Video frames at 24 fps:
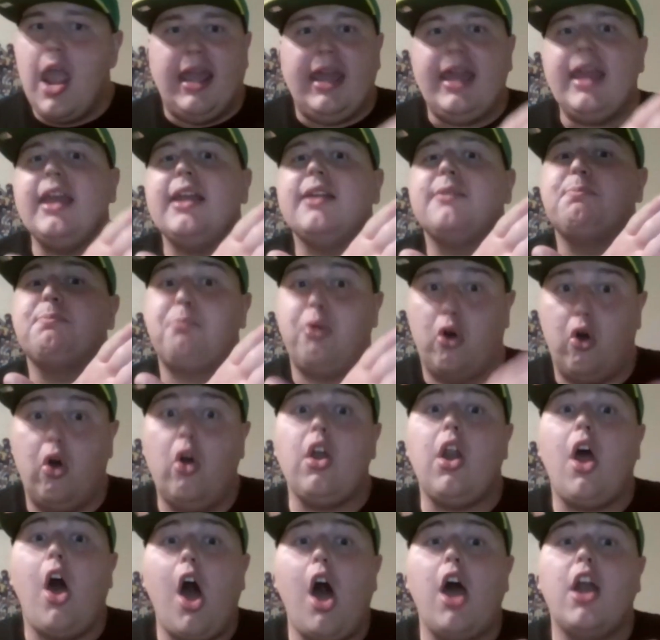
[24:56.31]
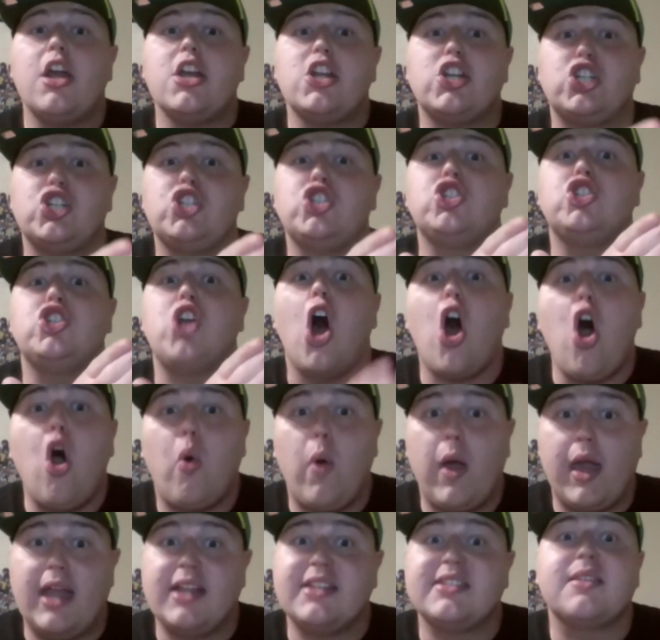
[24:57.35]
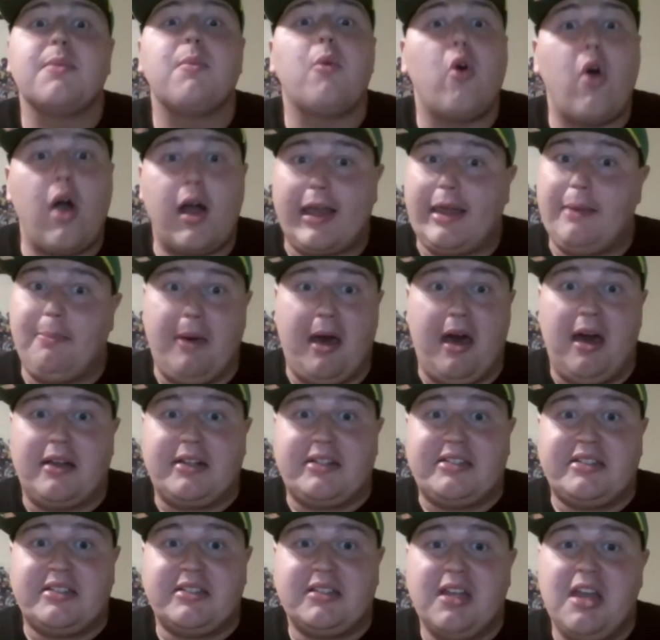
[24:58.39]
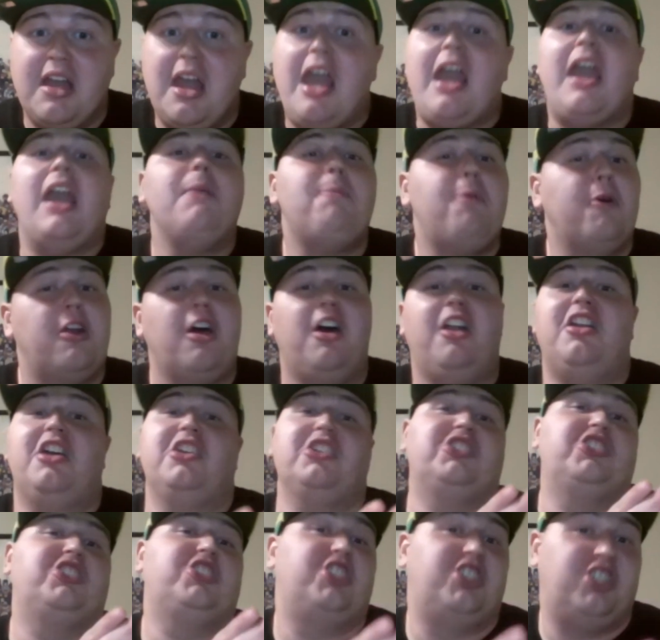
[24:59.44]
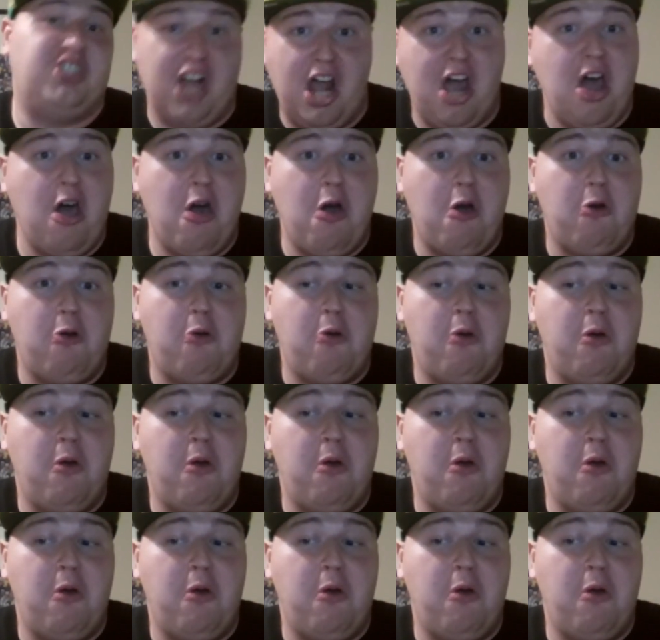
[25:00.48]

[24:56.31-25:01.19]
He put on a show against the Milwaukee Bucks. He put on a show.